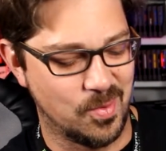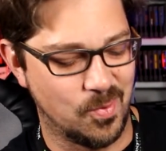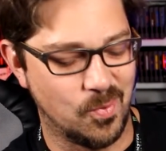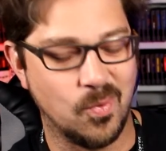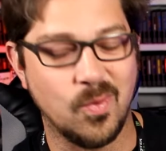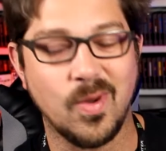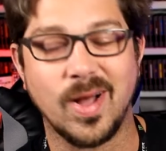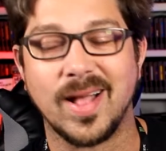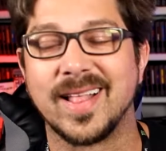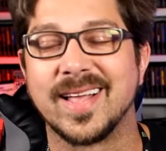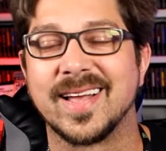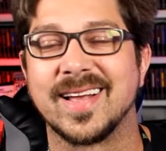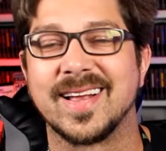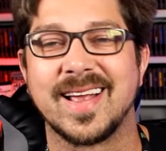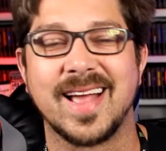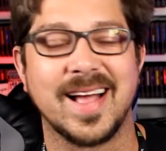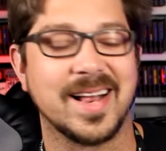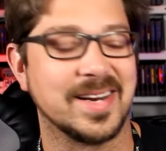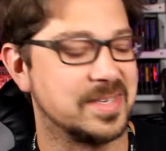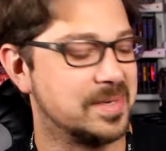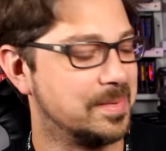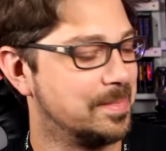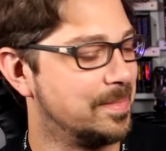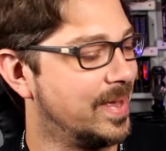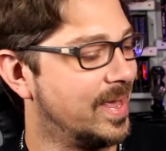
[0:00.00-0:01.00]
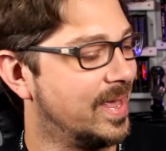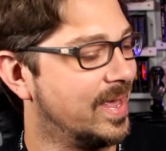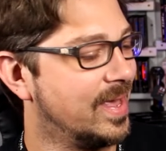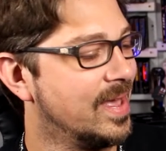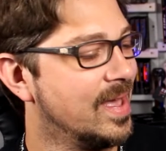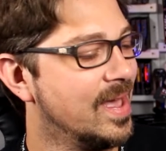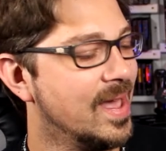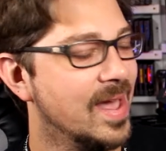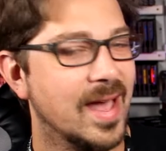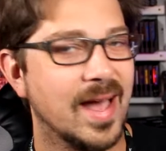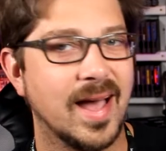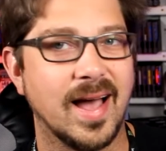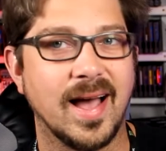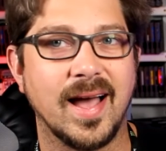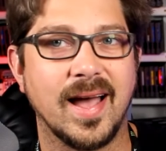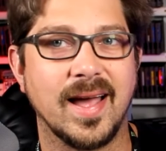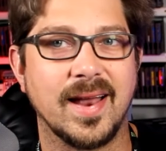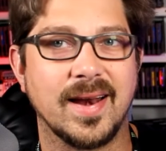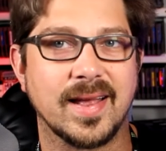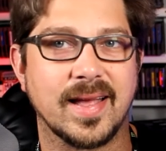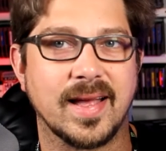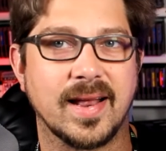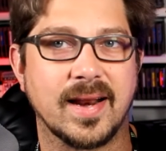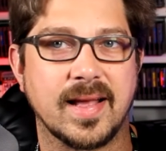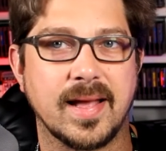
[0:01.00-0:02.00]
while it got to me. And
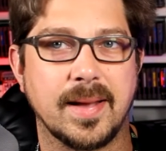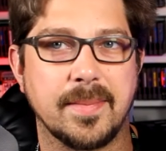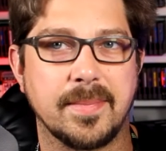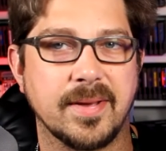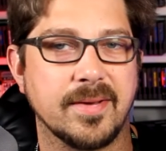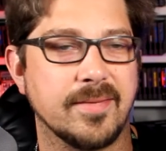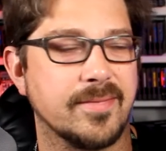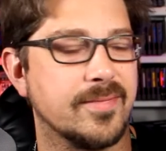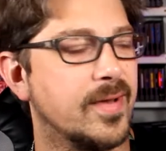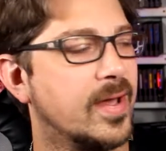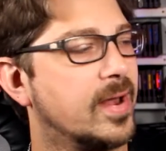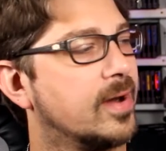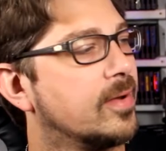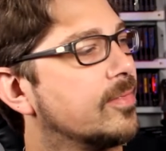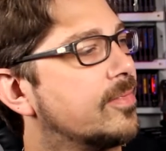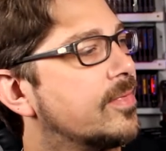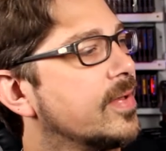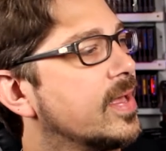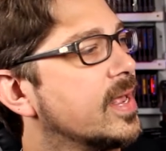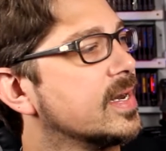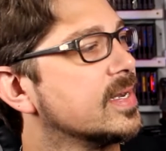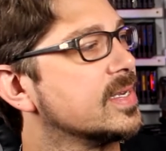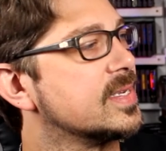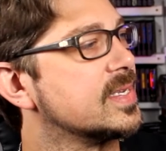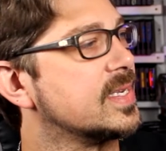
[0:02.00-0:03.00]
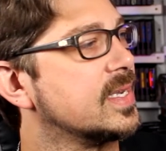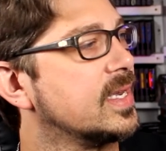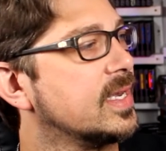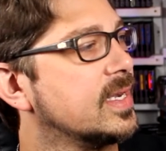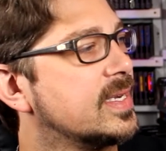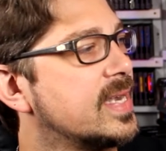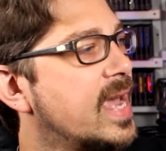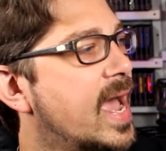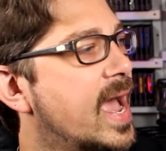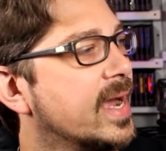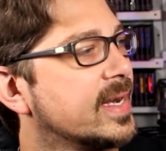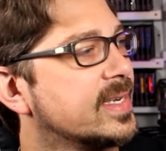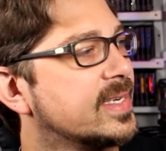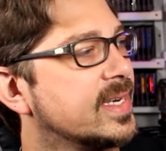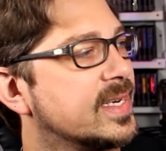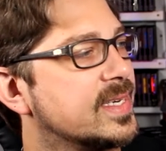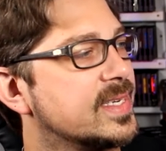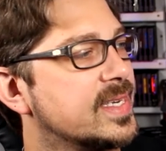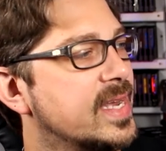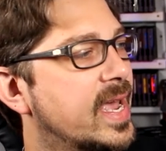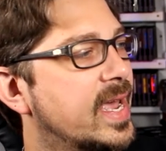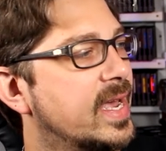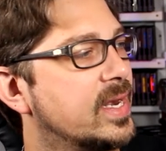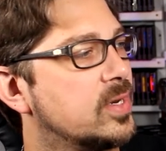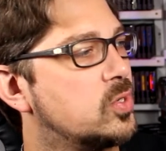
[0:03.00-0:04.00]
I got a copy of Final Fantasy
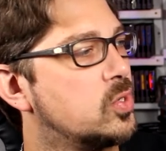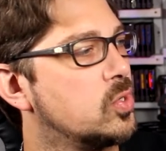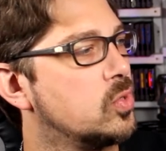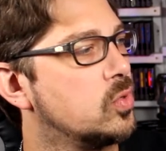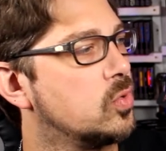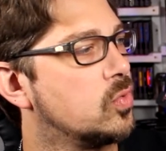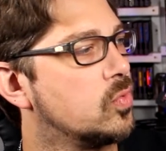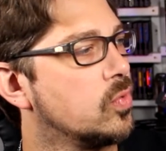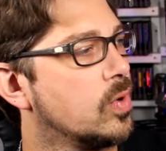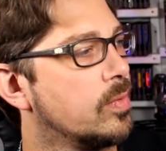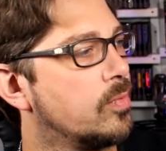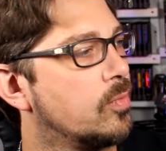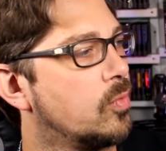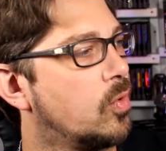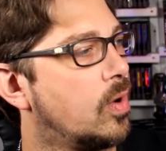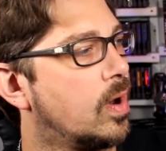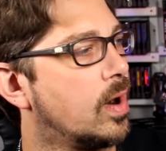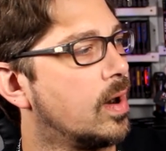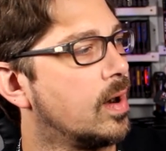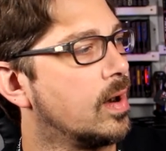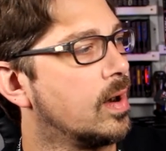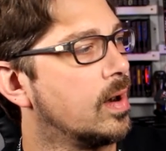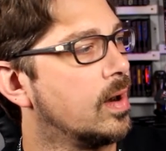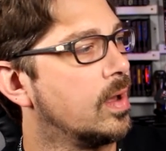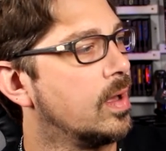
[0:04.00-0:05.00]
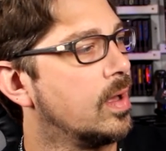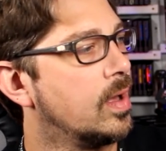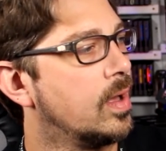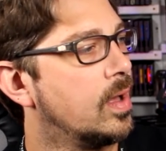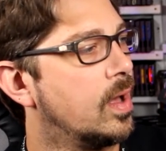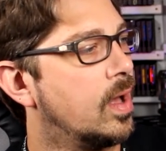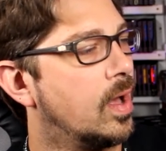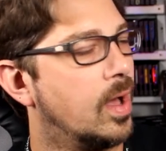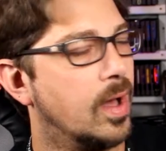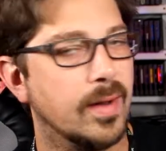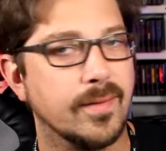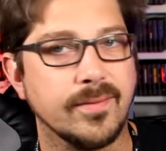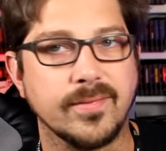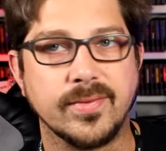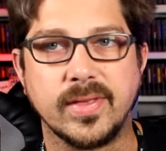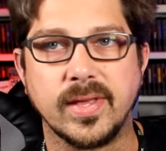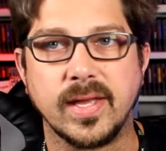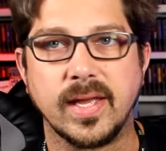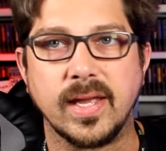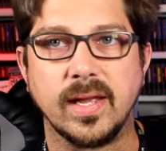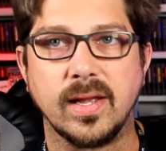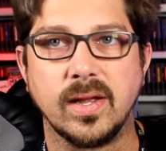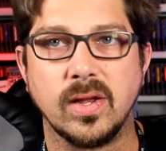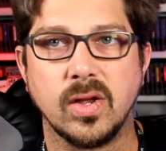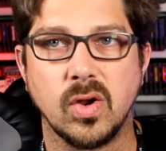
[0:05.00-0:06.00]
Tactics A2 Grimoire of
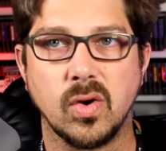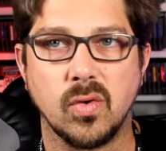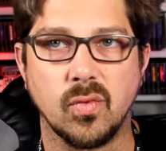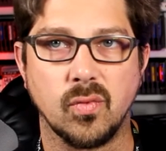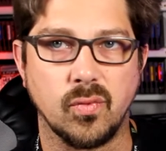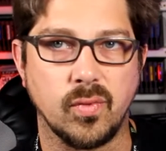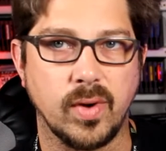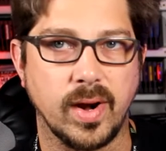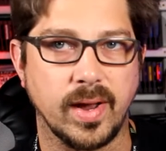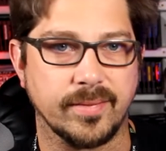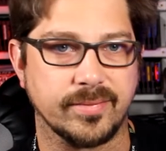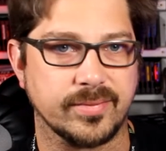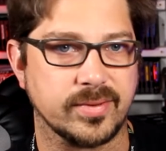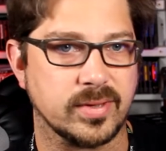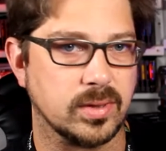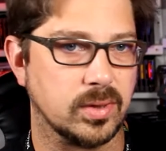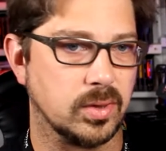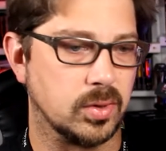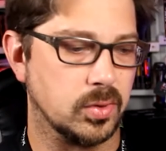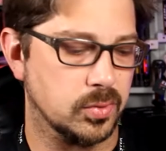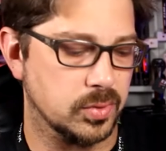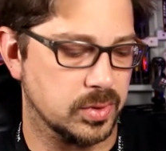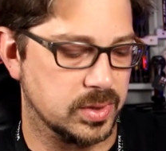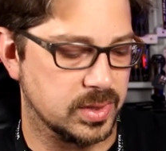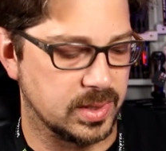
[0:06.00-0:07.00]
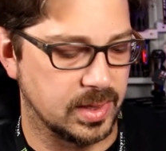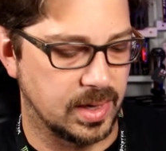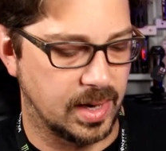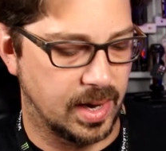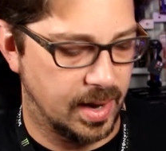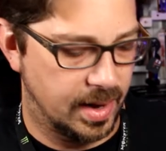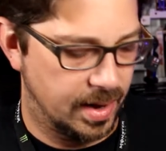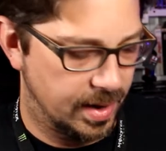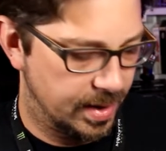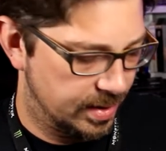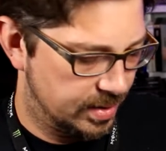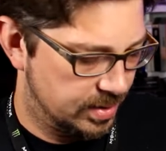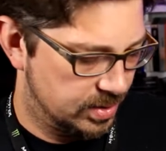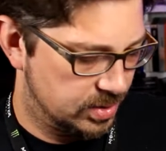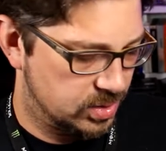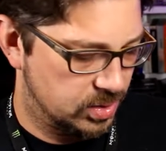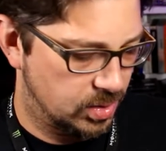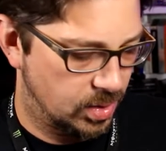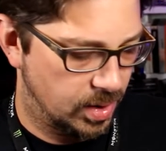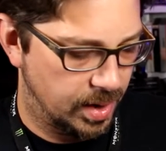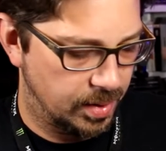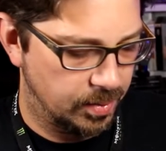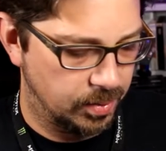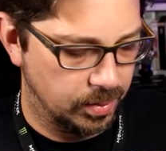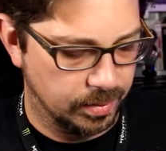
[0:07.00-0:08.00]
the Rift loose, and
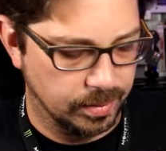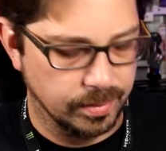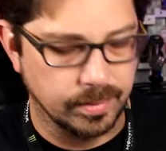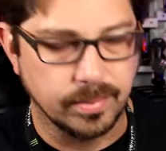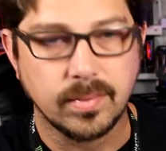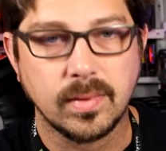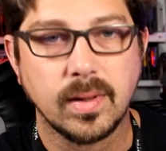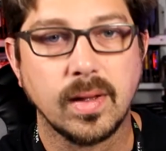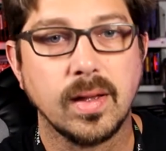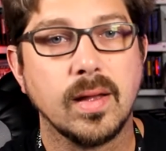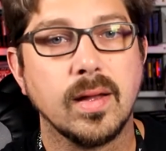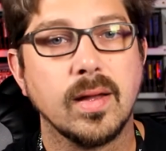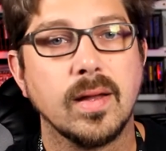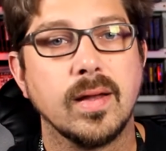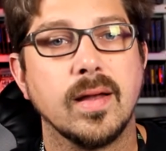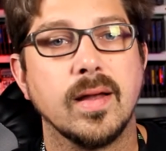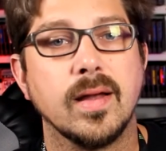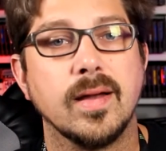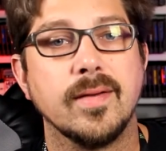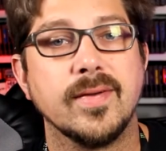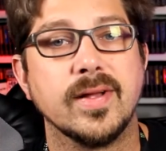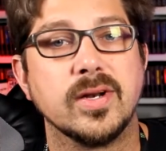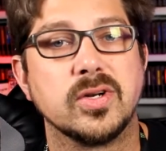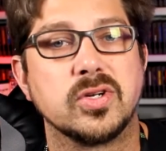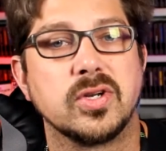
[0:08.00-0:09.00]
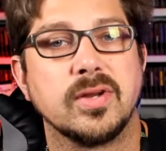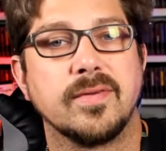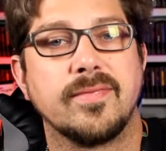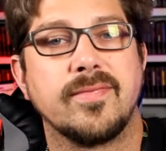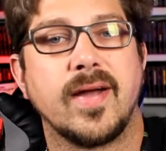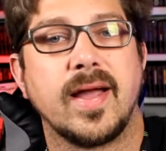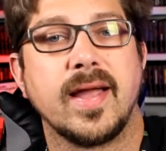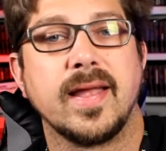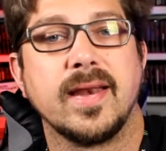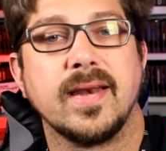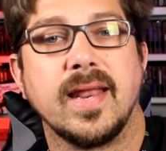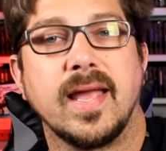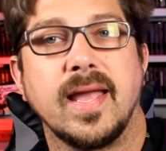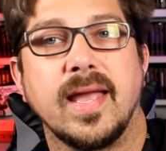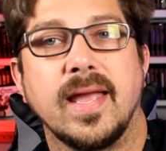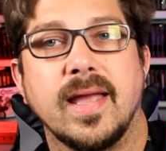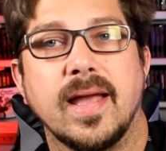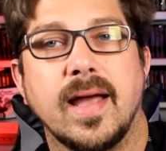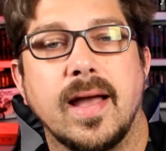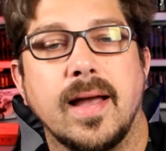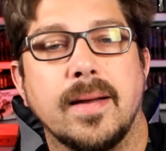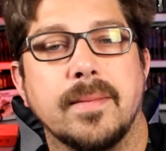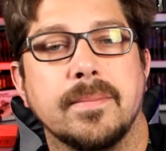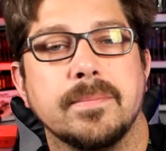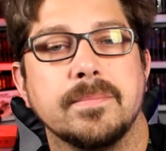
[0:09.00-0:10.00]
so I will eventually find
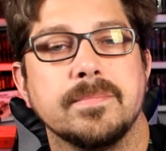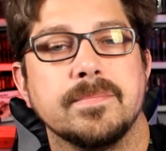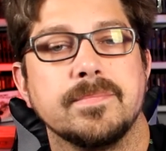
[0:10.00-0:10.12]
a